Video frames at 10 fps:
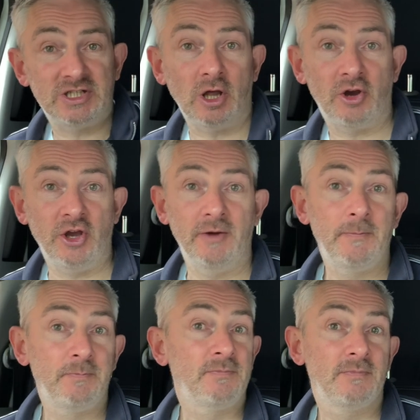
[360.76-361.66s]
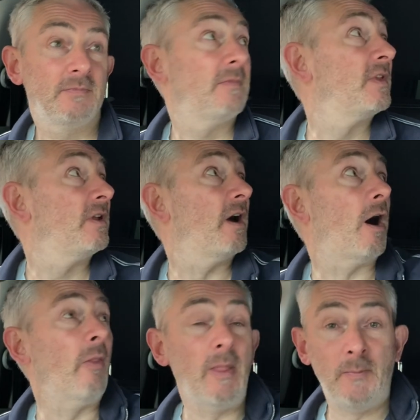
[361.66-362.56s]
locker
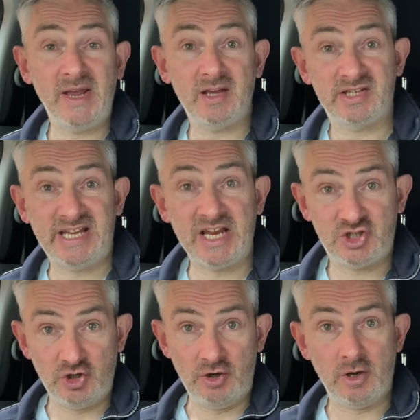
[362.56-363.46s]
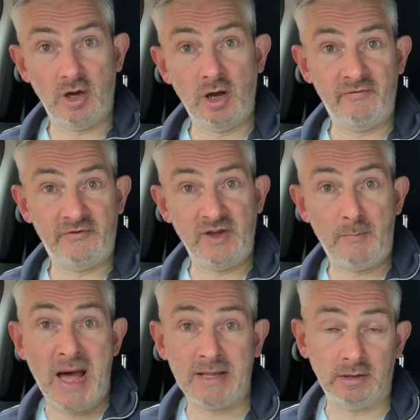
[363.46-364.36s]
on the bigger section of the
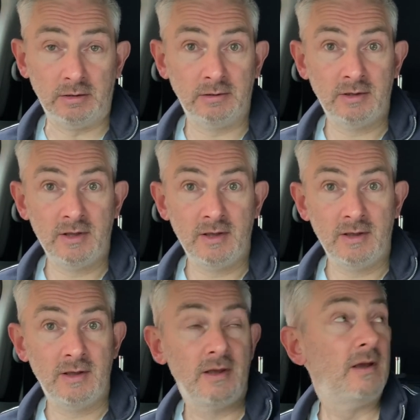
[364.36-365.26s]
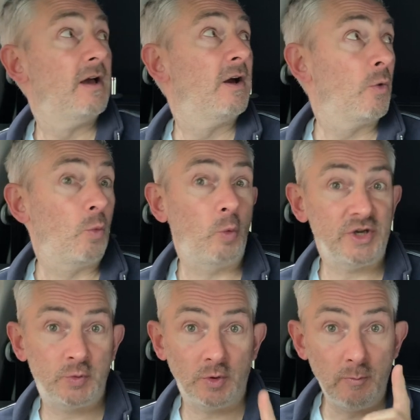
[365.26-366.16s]
panel,
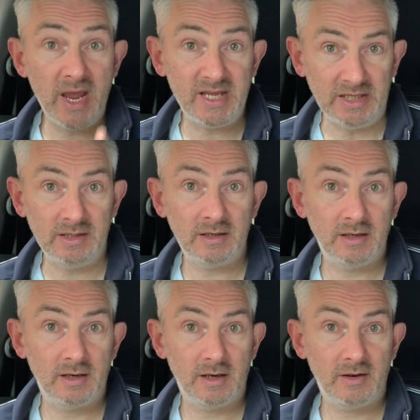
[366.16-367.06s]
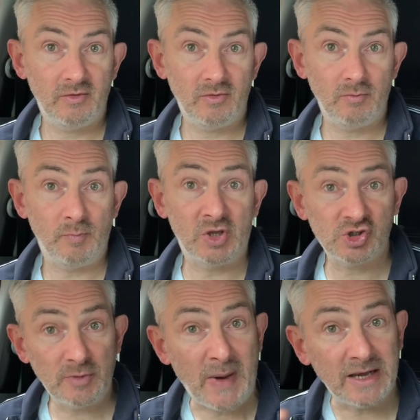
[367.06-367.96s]
which would mean,
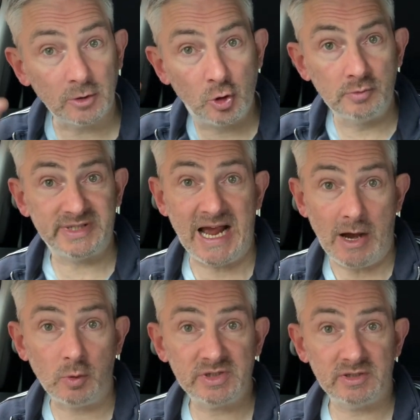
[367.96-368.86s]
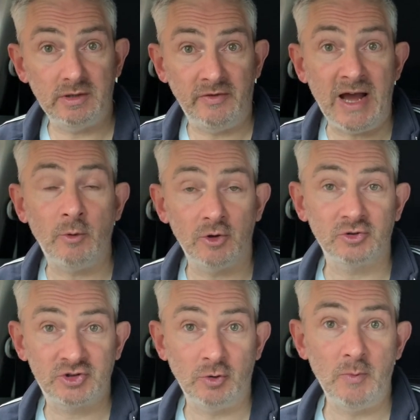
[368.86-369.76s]
because the panel comes out, that would
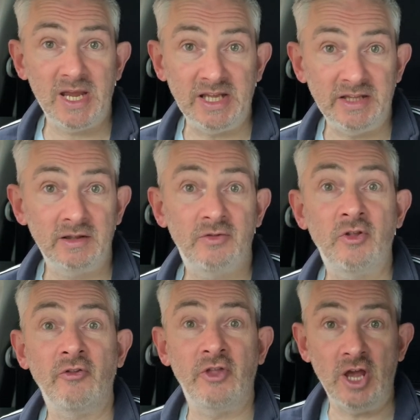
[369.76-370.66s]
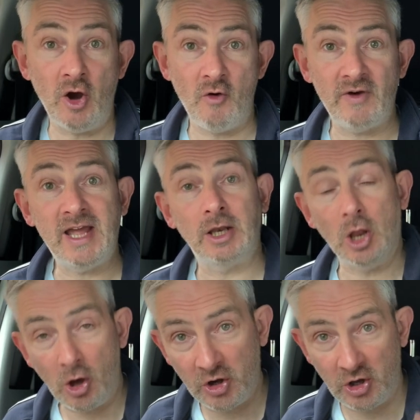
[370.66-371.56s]
also mean that the overhead
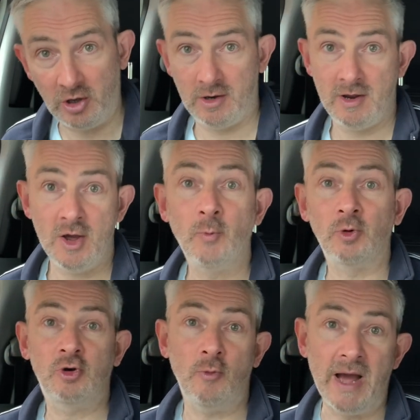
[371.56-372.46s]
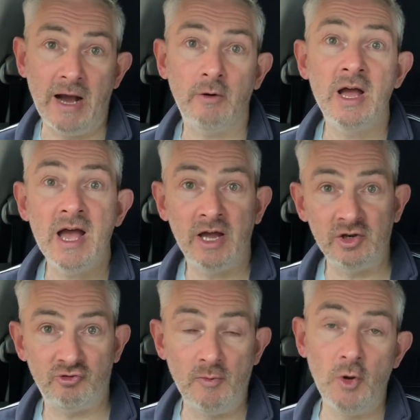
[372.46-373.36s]
locker would come out and
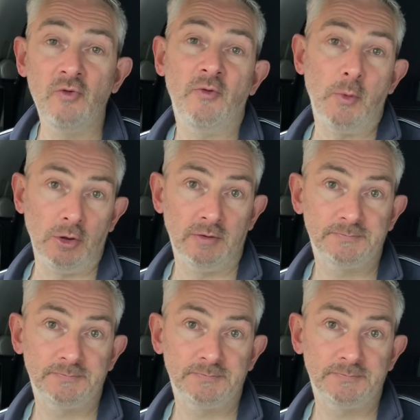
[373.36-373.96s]
is removable.